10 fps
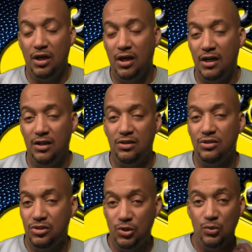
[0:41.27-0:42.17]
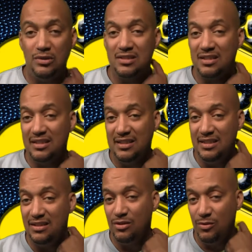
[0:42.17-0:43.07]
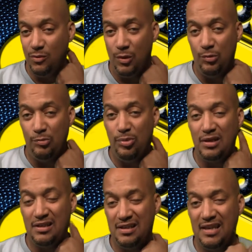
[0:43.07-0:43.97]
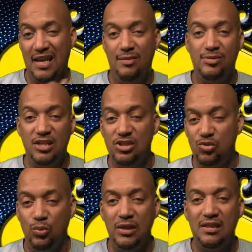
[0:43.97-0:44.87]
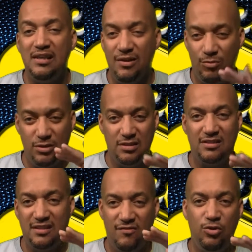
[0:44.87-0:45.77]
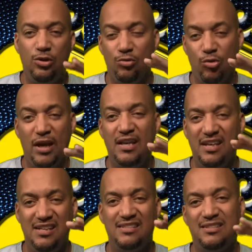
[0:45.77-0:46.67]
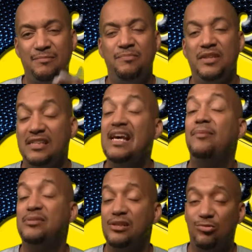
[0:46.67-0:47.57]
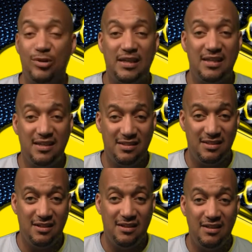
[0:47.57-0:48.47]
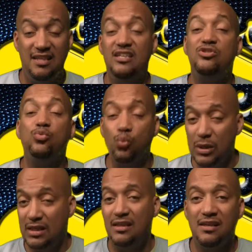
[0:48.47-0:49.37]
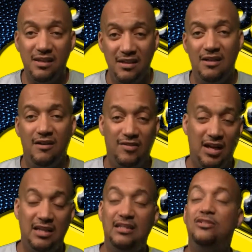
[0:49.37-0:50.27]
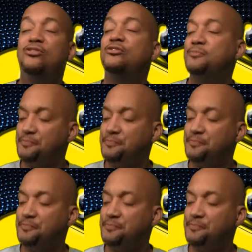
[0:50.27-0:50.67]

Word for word: uh, doing this league where we pick the game each week and we just give you the rankings, the top 10 rankings each week of our leaders.